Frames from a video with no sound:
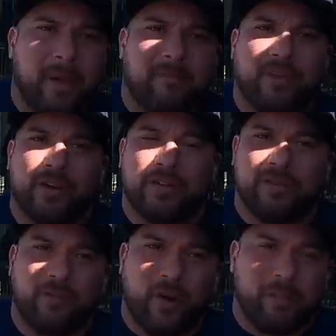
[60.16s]
First
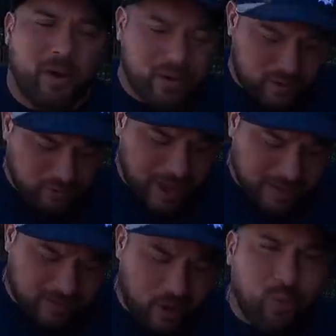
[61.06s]
and foremost, you
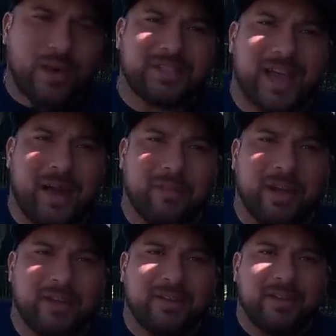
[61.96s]
guys know what time it
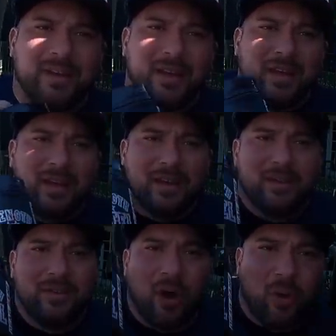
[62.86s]
is.
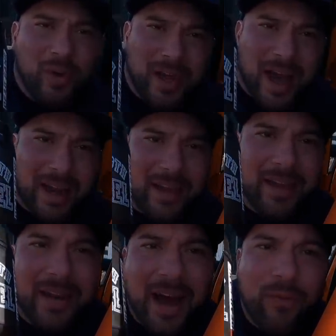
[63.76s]
You know we gotta
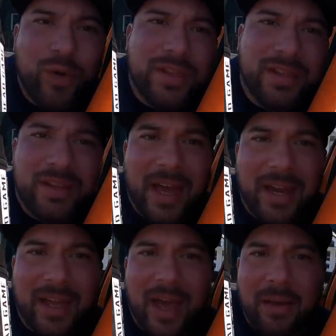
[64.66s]
kick it off with the
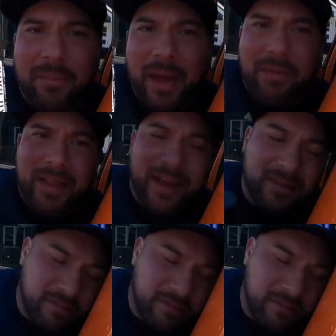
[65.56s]
dead game, baby. That's